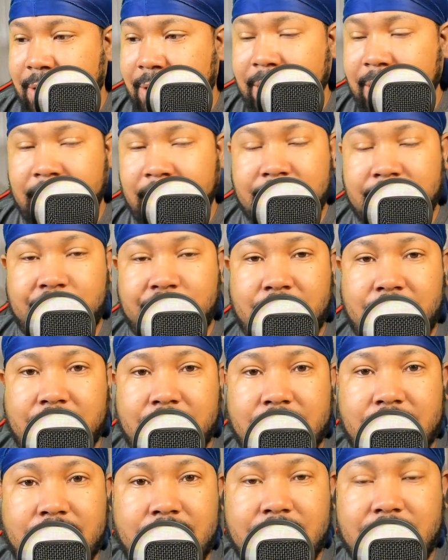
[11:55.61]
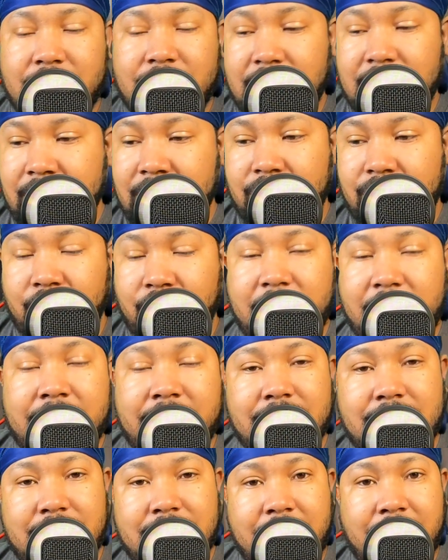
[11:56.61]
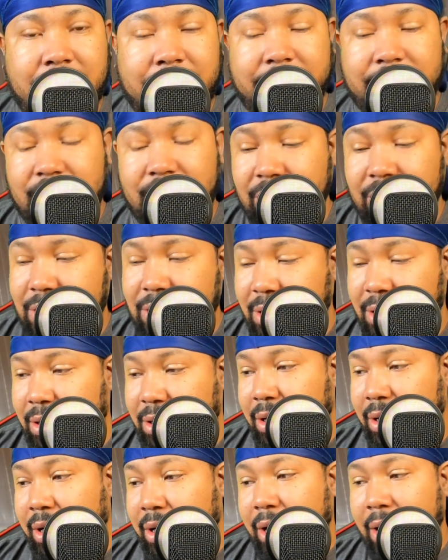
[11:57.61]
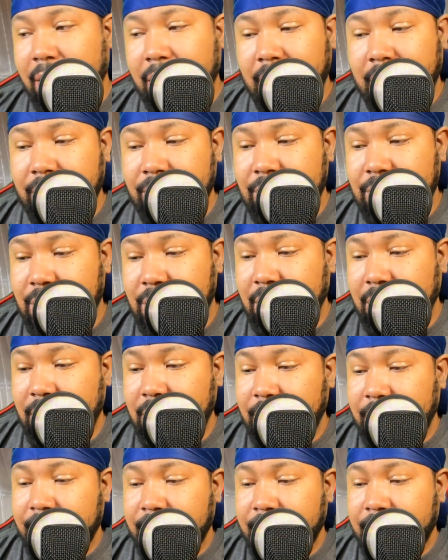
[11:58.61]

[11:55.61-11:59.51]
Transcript: And it was because it's creating this static electricity, and it was killing it.